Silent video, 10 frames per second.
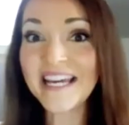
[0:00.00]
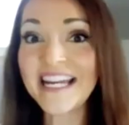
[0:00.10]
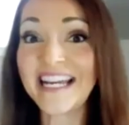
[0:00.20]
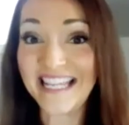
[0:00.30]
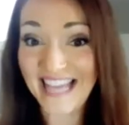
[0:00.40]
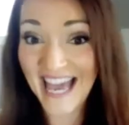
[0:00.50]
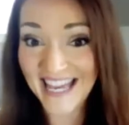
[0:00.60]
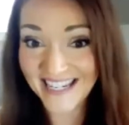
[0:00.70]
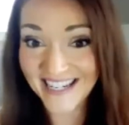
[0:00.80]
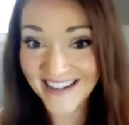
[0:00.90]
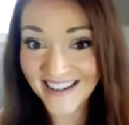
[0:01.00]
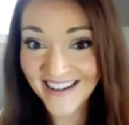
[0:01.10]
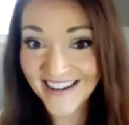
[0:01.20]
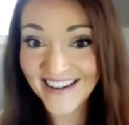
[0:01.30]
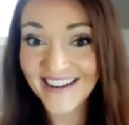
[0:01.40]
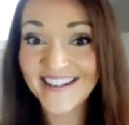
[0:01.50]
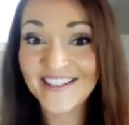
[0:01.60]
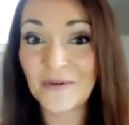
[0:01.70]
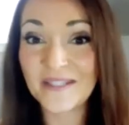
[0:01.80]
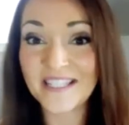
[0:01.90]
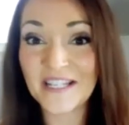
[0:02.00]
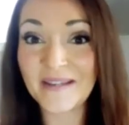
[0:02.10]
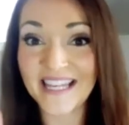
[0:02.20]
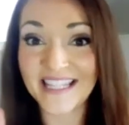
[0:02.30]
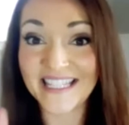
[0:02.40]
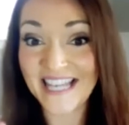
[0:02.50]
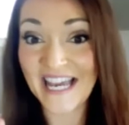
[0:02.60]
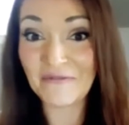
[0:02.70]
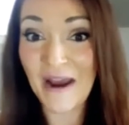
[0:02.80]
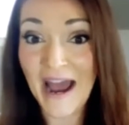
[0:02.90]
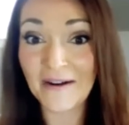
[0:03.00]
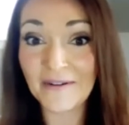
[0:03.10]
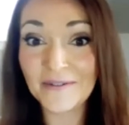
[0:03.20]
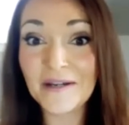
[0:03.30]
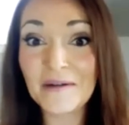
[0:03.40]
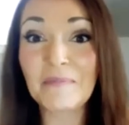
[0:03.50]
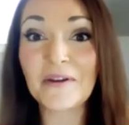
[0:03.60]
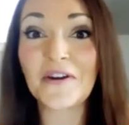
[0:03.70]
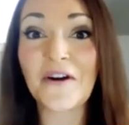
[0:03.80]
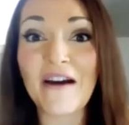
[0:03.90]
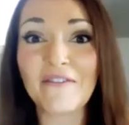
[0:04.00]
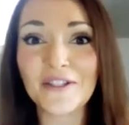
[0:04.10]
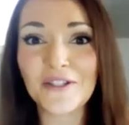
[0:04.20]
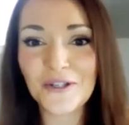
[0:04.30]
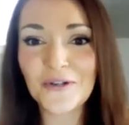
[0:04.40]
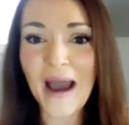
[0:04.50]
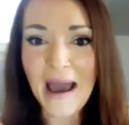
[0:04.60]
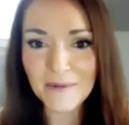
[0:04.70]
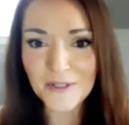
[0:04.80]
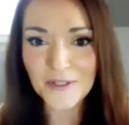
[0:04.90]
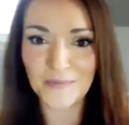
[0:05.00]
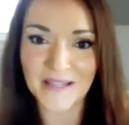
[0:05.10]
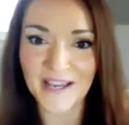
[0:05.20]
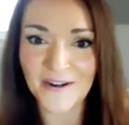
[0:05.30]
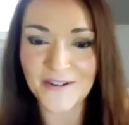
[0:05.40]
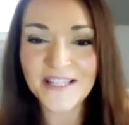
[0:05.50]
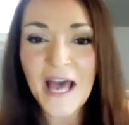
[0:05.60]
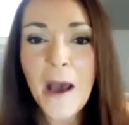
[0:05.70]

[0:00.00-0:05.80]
it again. So it's going to be like the second round, but they're having two amateur players,